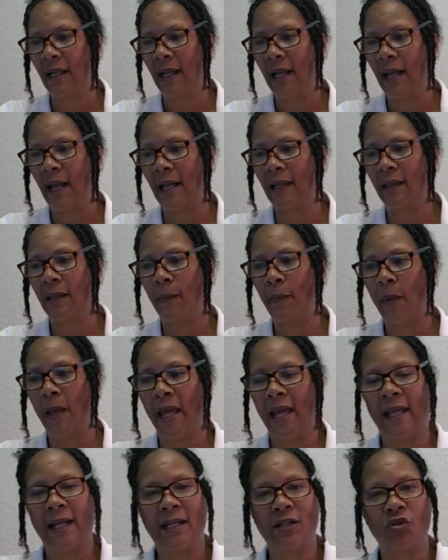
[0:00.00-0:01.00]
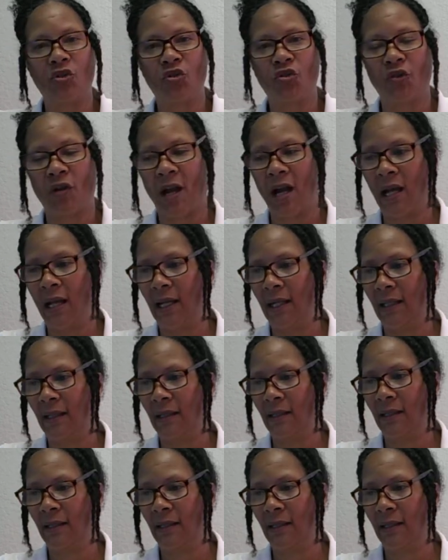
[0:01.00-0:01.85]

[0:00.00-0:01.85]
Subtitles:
at the pagan shrines